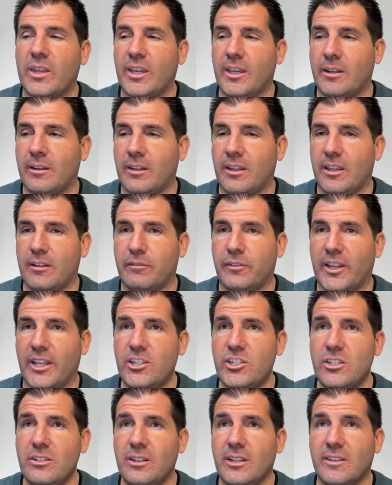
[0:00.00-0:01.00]
in
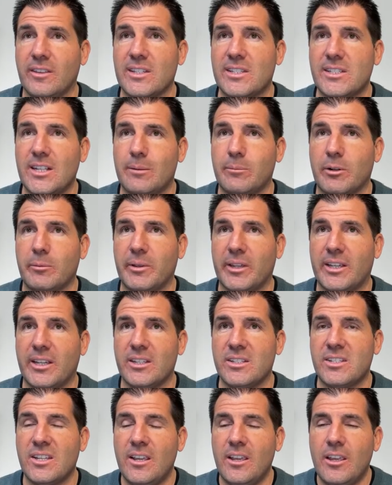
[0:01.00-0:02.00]
inflation in the summer
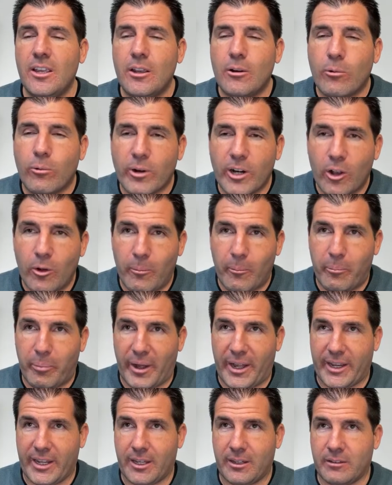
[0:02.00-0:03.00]
because we're out
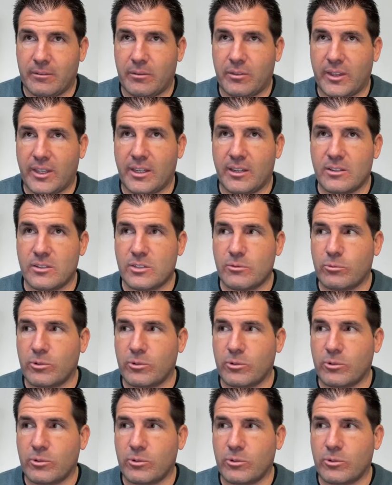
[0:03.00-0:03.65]
buying things.